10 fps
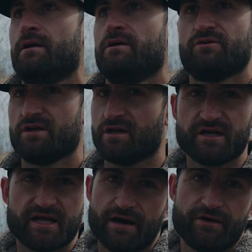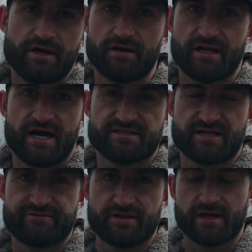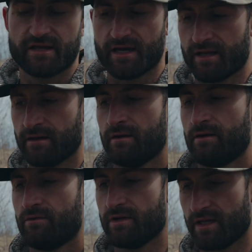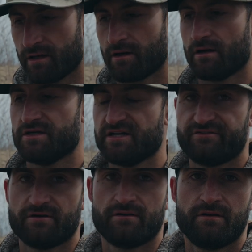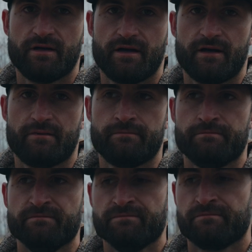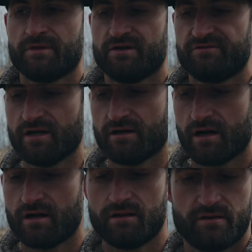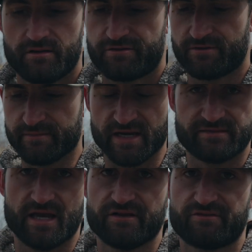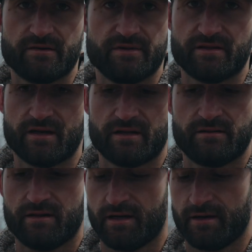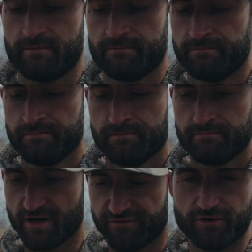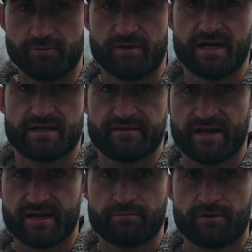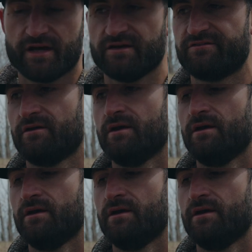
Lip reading: It's really good to get out here, get eyes on everything again. Really encouraged after seeing it all. Three main things gonna be the middle food plot, getting that in place.